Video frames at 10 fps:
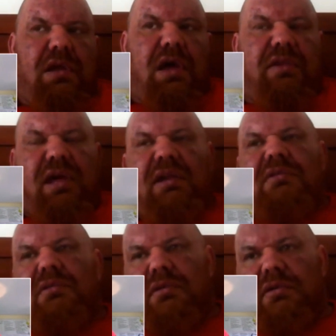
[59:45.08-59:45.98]
And
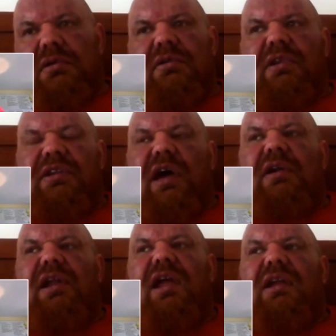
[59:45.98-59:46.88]
then they're
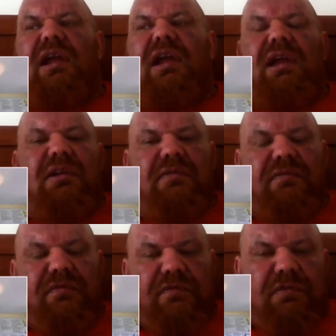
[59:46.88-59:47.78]
down at A&E in
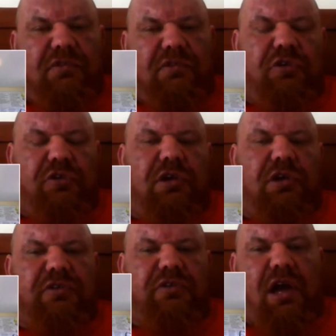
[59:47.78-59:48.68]
2
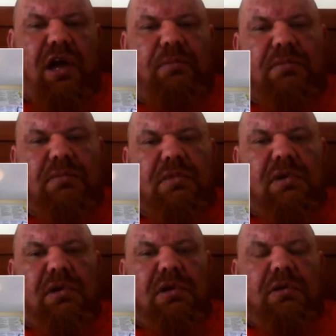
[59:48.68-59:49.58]
years' time,
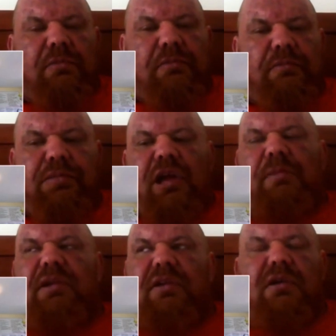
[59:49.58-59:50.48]

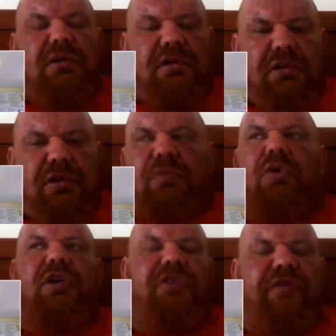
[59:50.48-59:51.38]
blaming that the
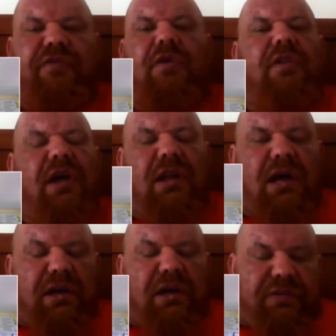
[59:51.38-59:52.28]
roids have fucked their
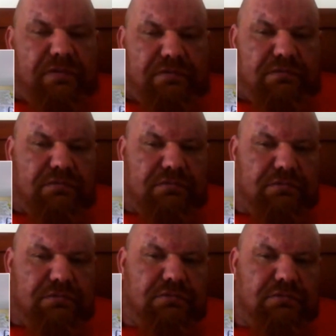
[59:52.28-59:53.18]
life.
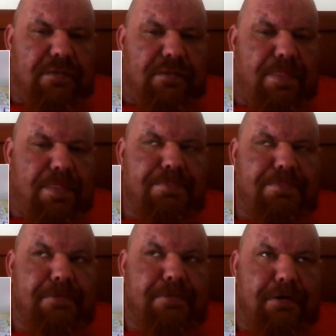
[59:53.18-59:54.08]
Mm.
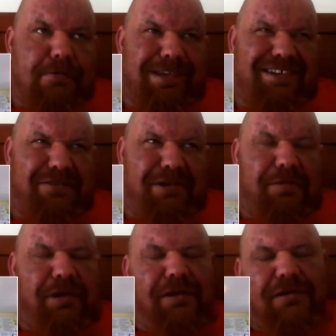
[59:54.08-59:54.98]
Well, hang on a minute,
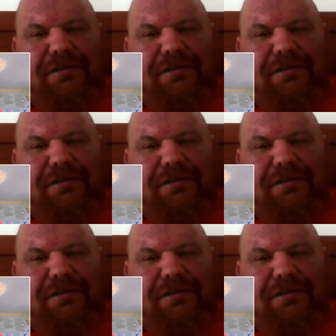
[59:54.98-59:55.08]
mate.